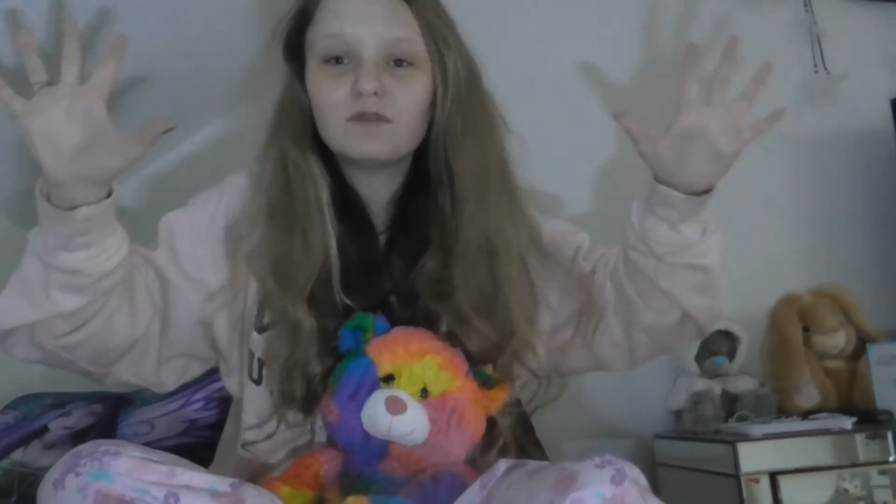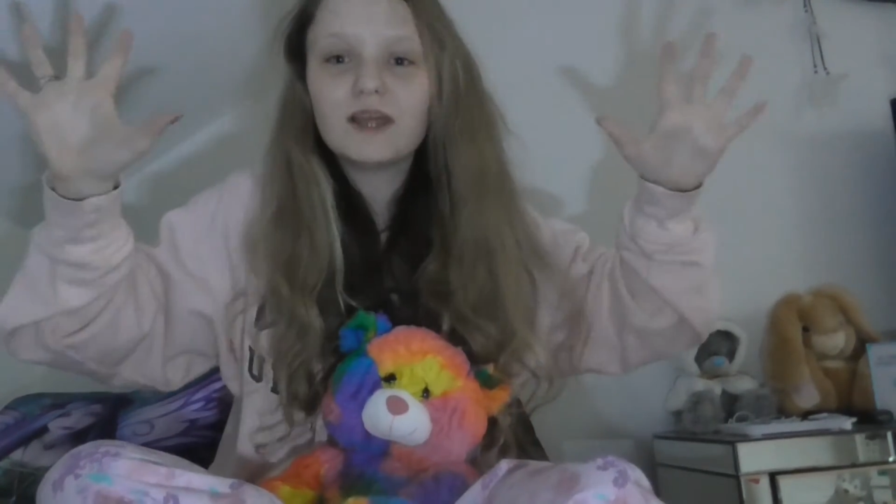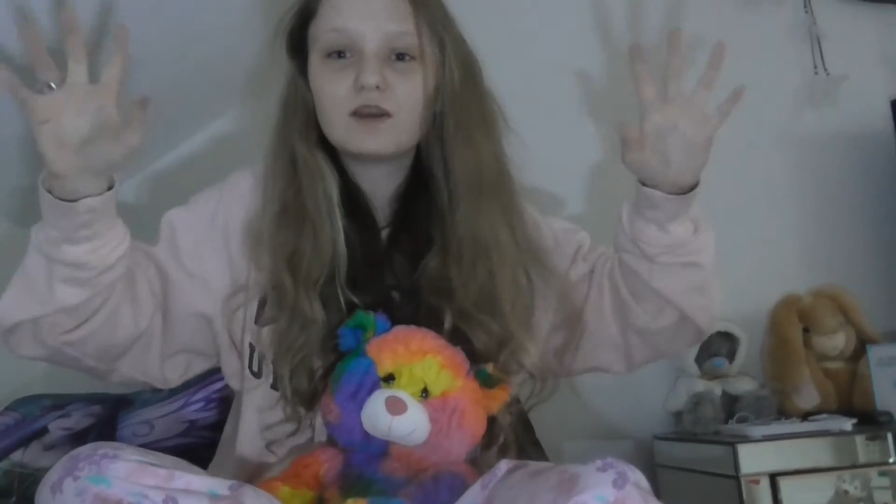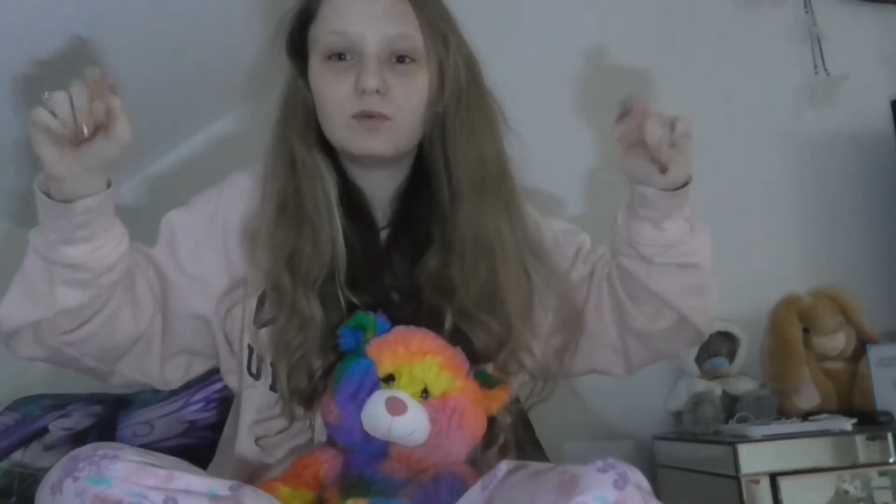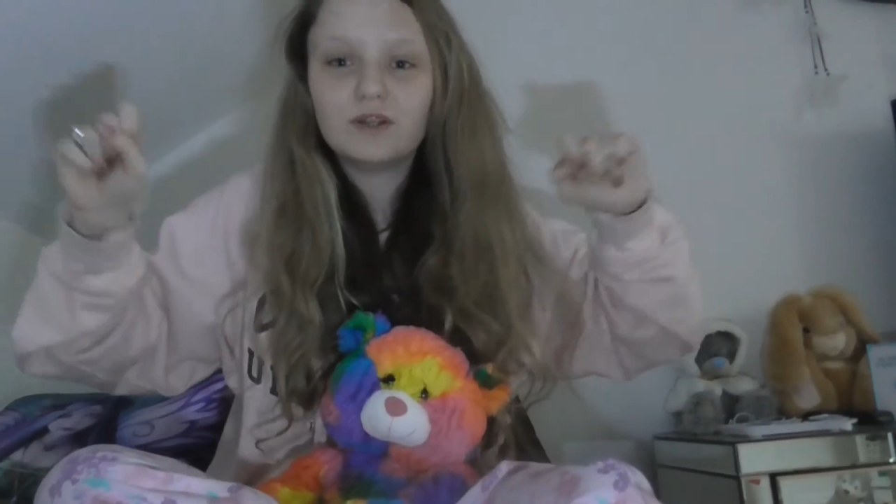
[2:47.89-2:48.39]
of
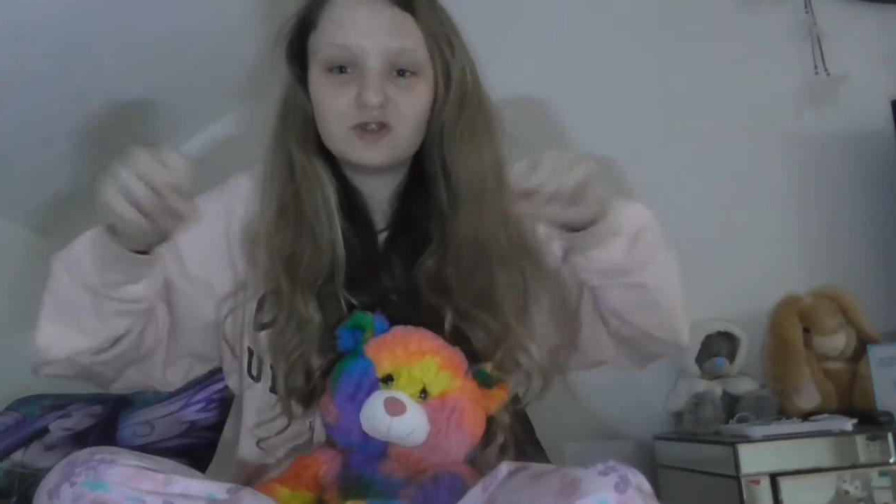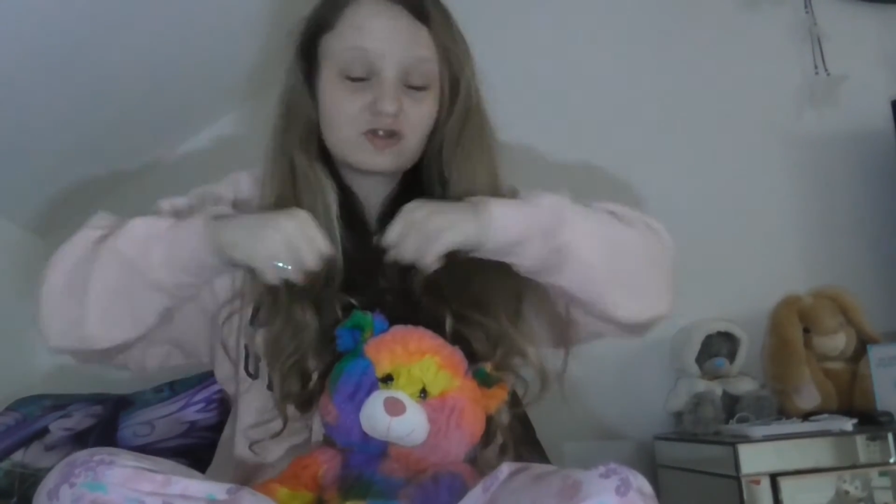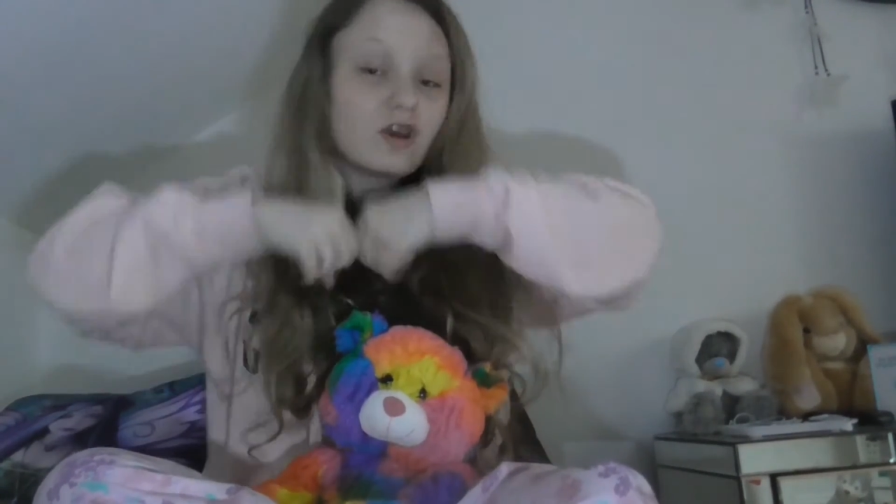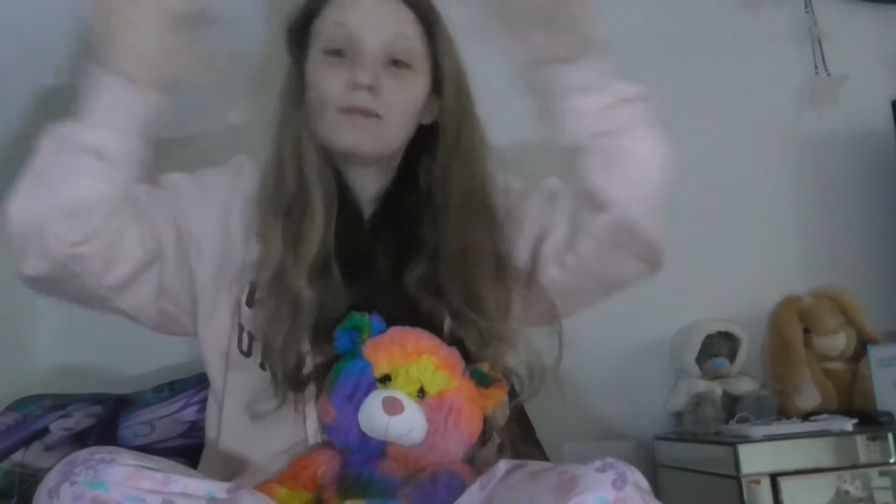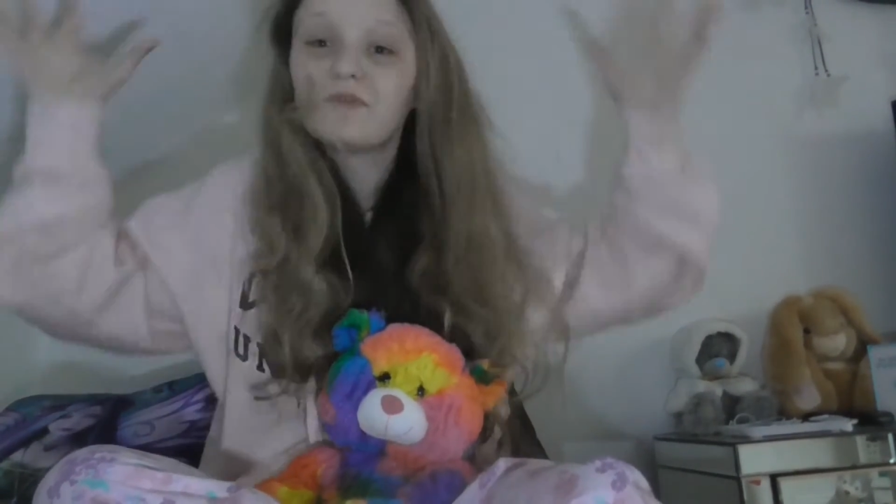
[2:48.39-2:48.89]
liquid
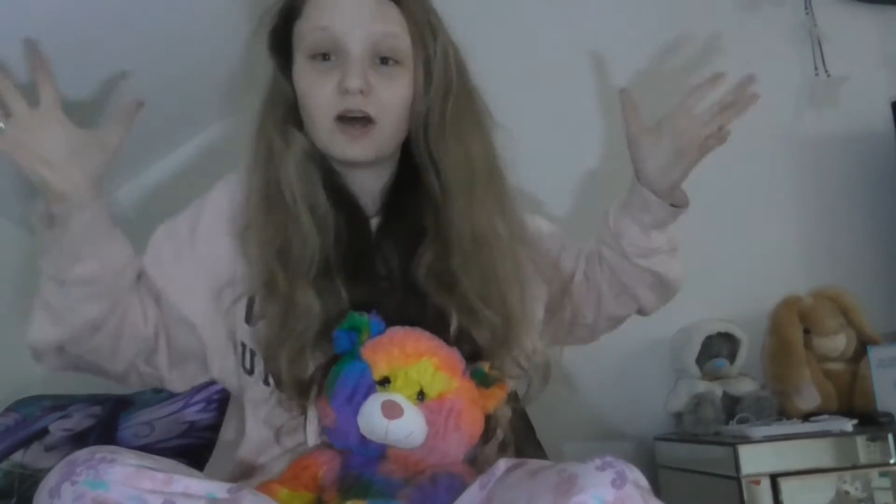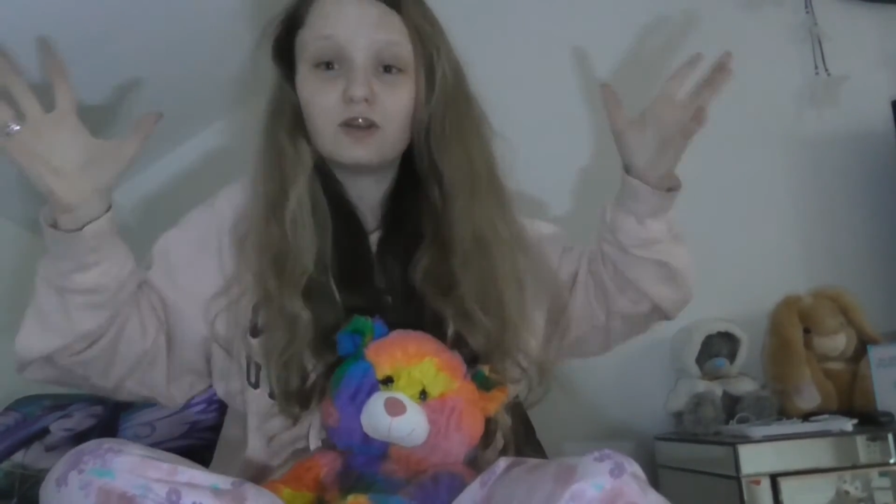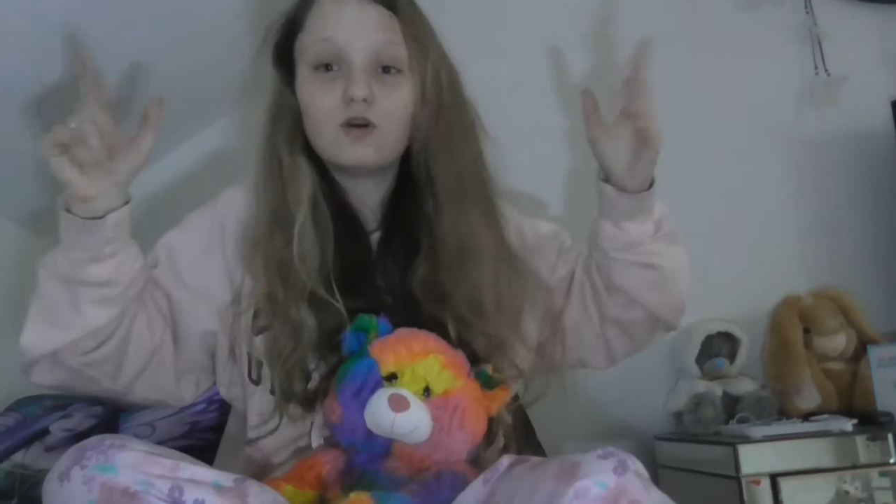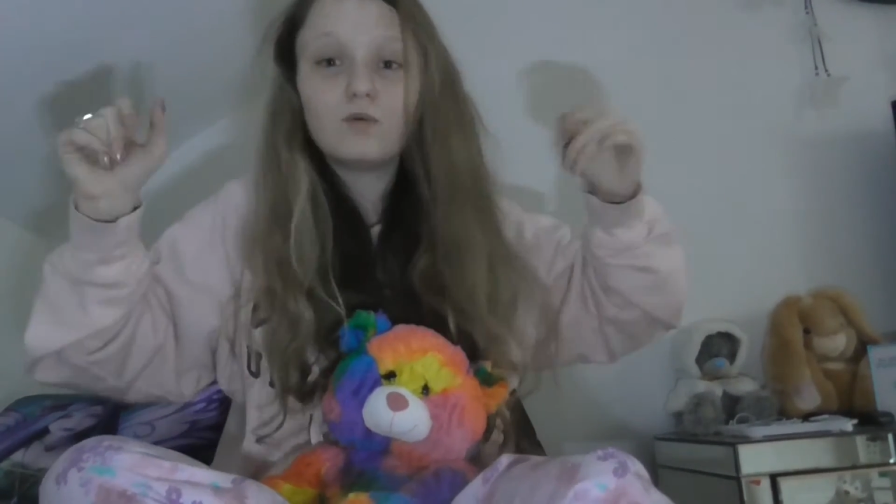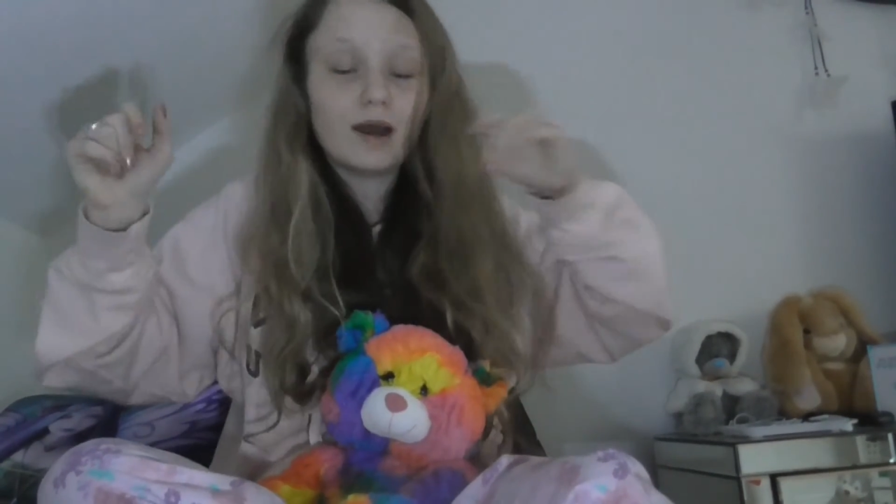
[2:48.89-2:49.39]
just comes out
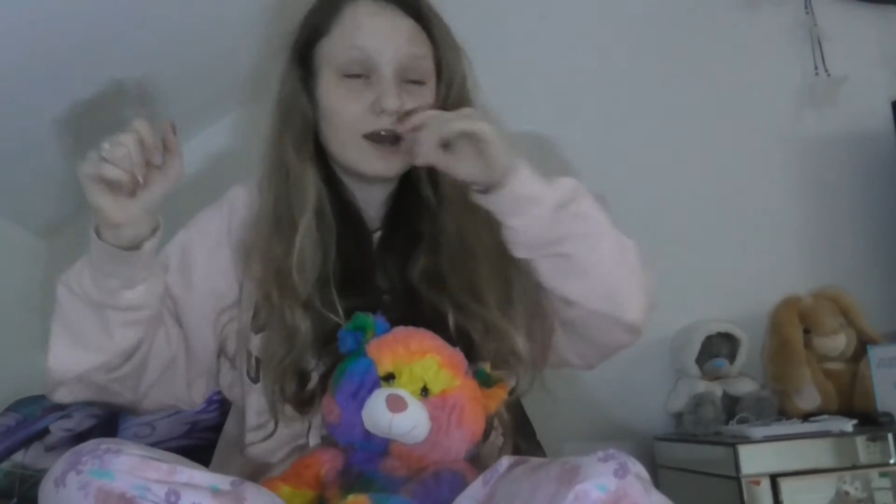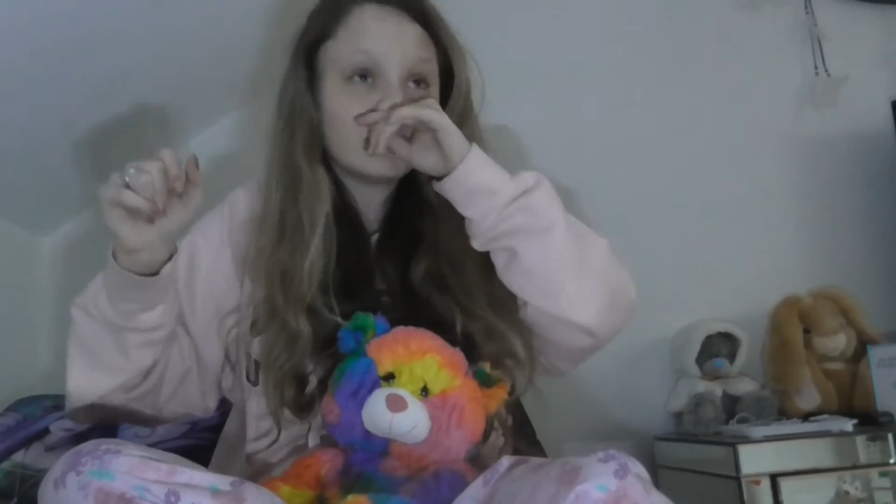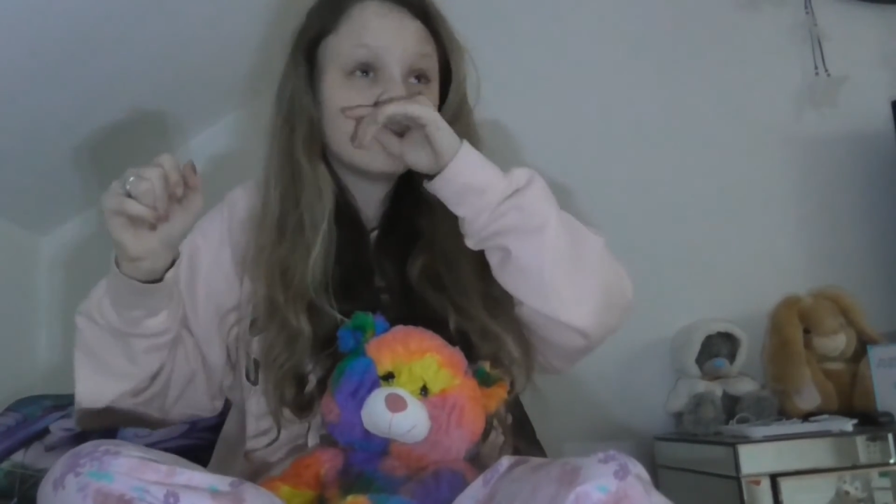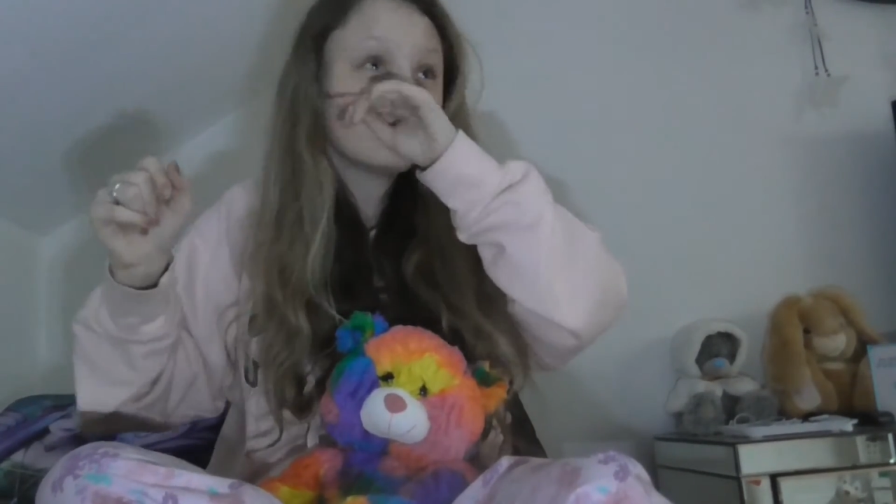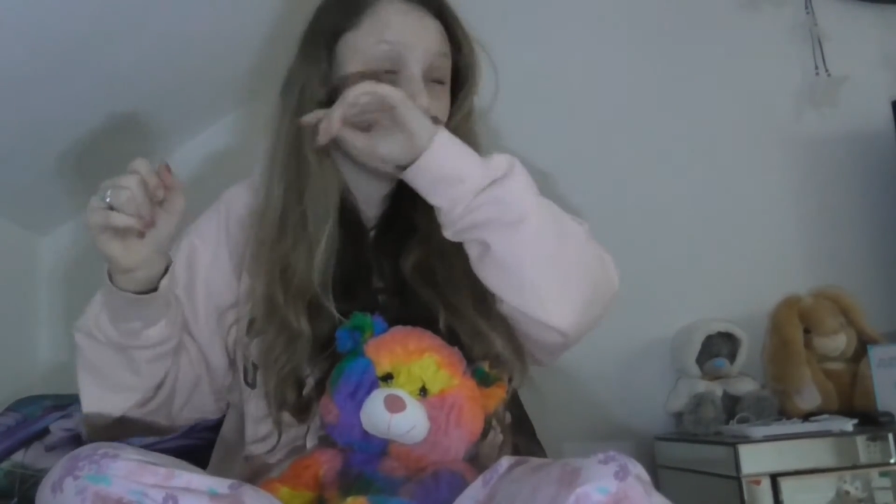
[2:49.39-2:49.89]
of nowhere
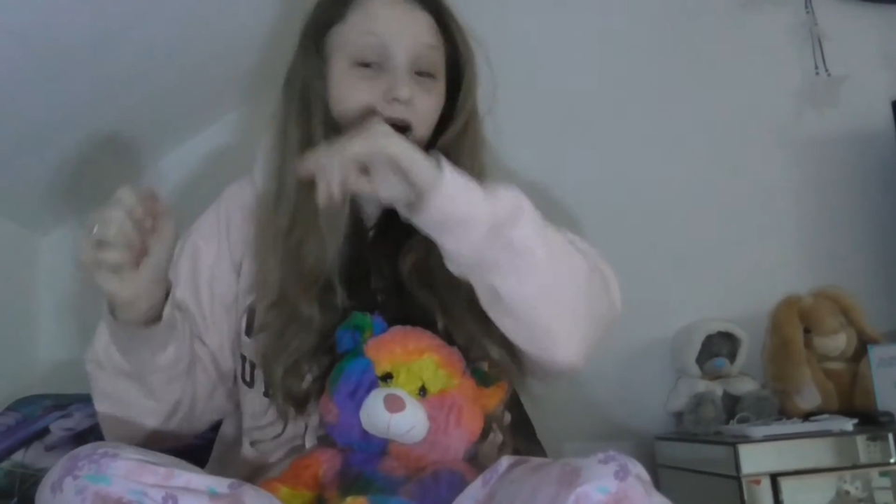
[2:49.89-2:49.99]
and I'm